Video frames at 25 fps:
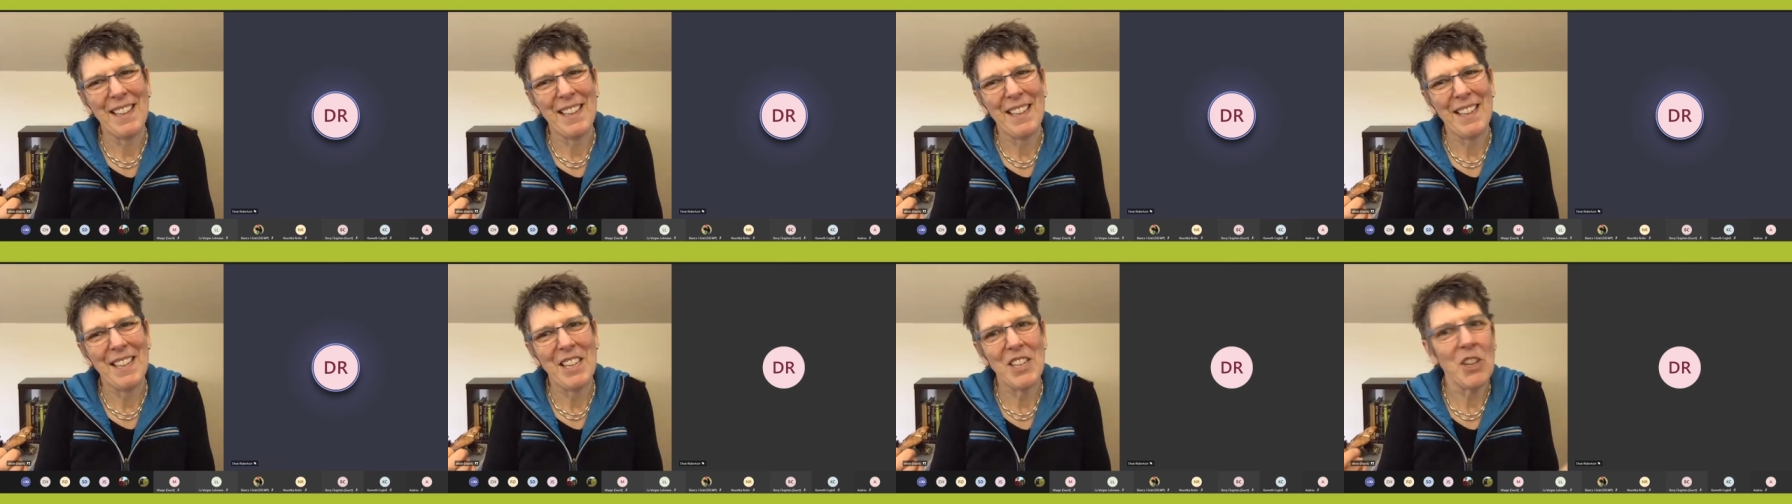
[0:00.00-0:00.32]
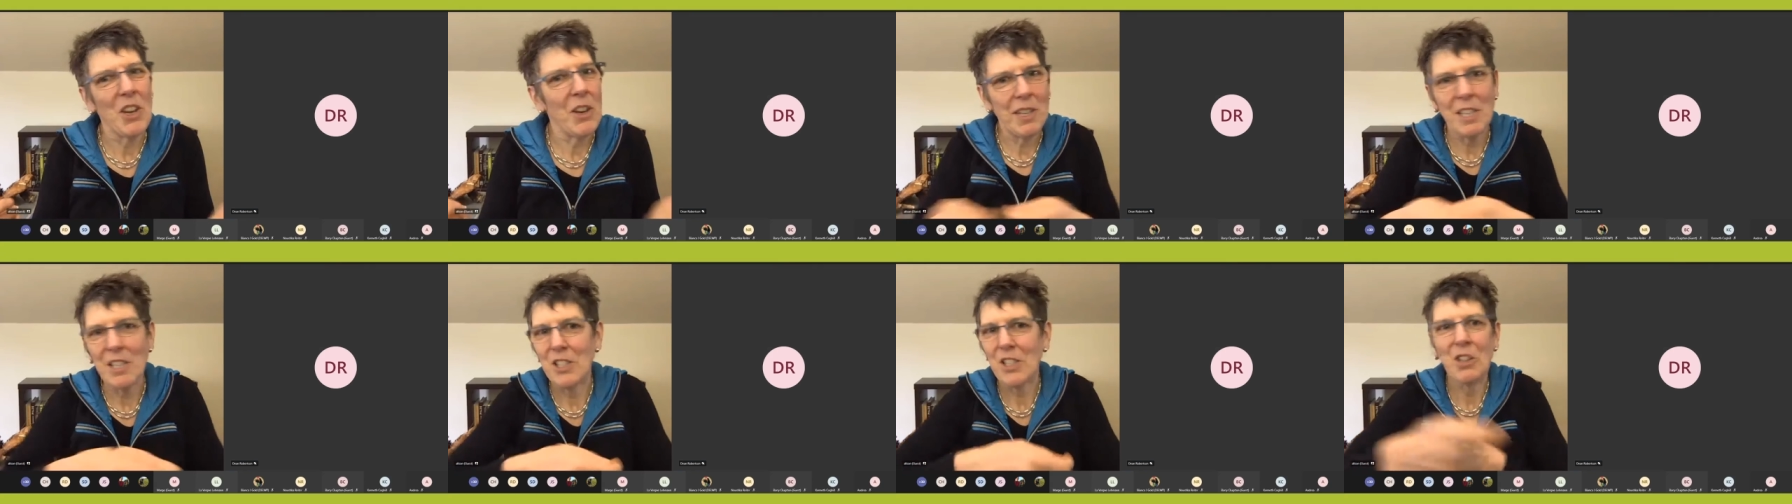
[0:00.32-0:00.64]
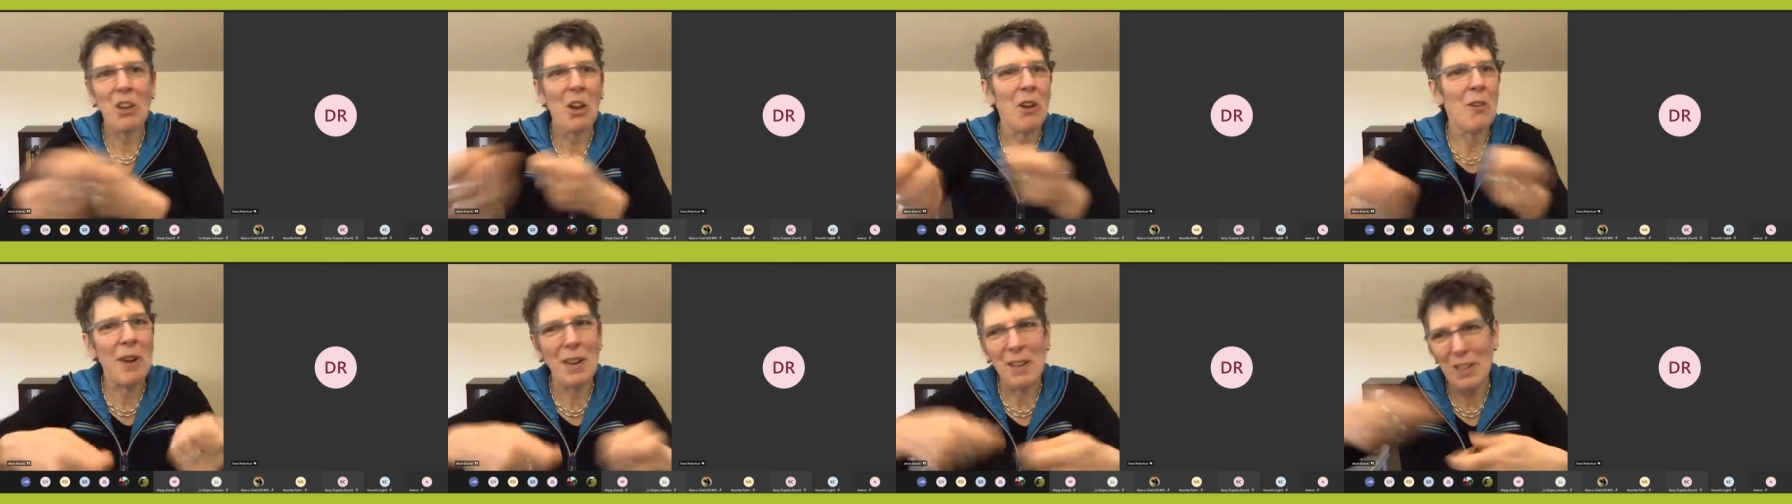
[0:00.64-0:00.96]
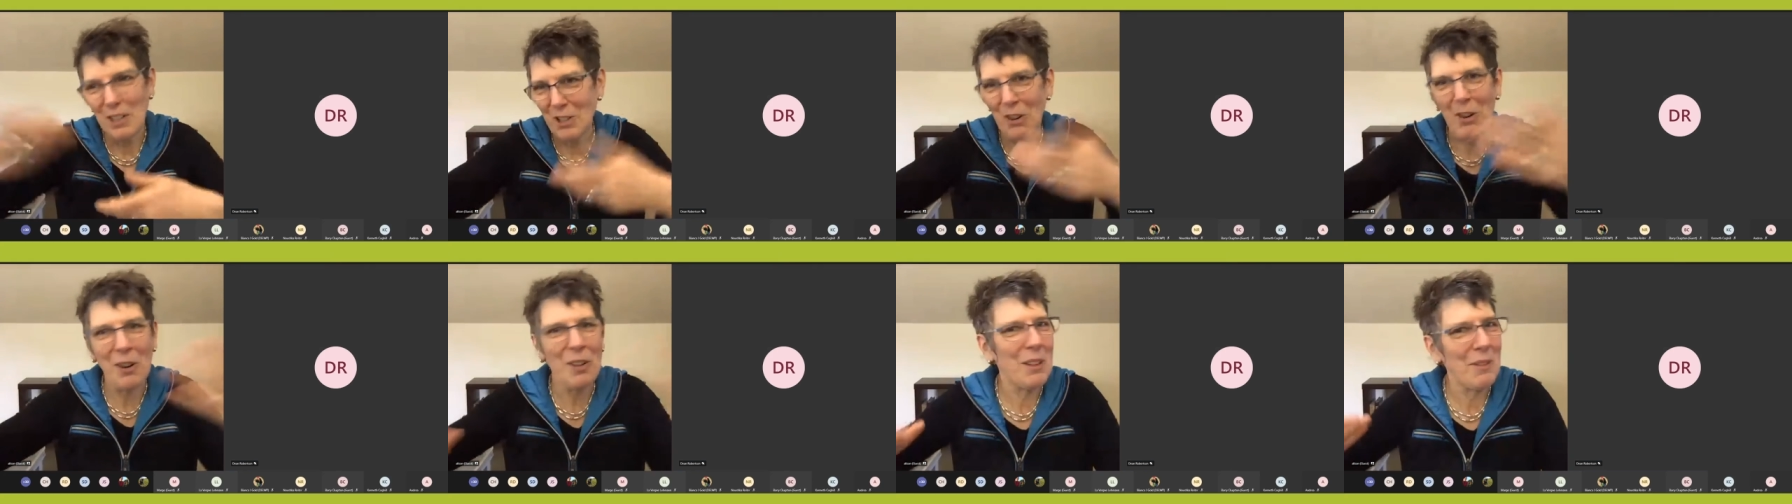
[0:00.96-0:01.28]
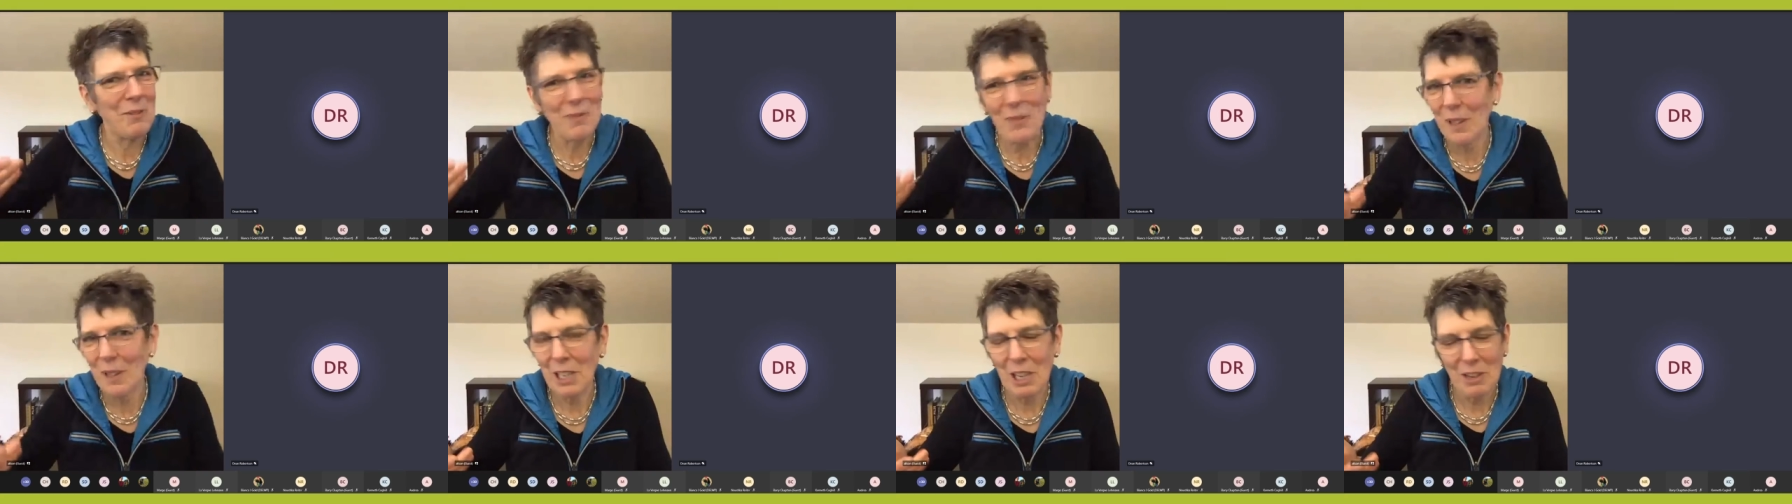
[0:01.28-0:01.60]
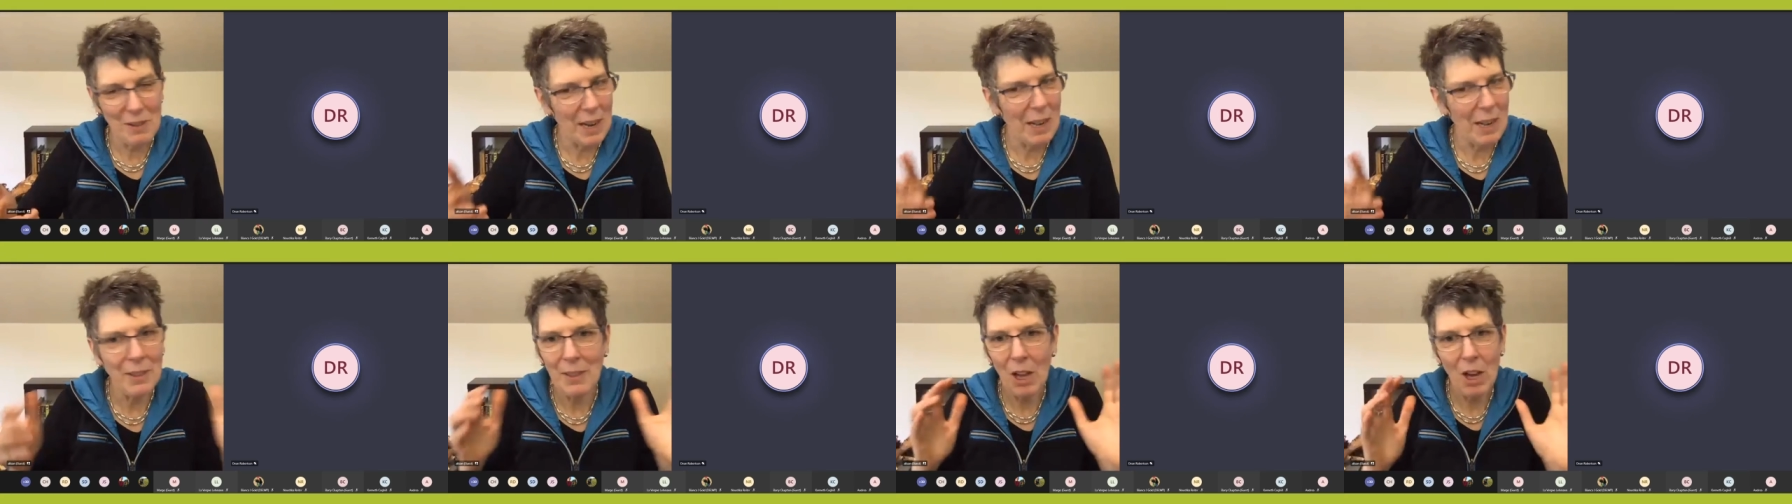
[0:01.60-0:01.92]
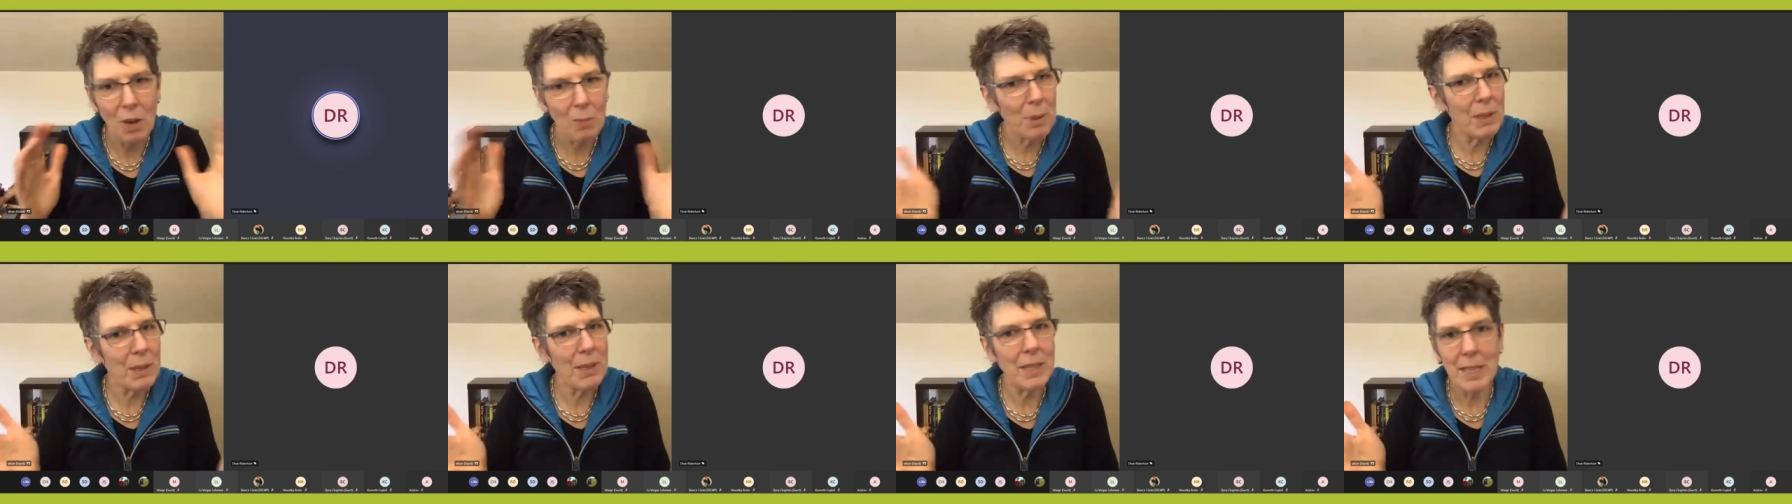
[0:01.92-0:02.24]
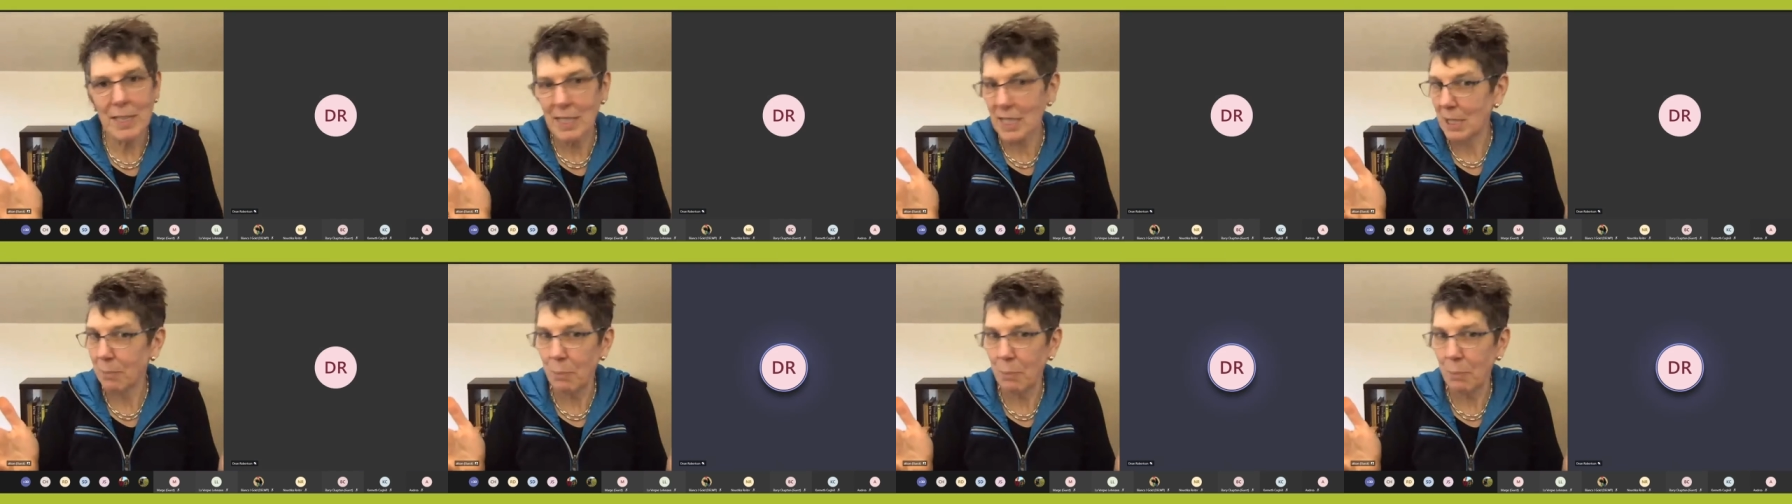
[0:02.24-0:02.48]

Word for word: You don't need to go around throwing the fungi around. They'll be there.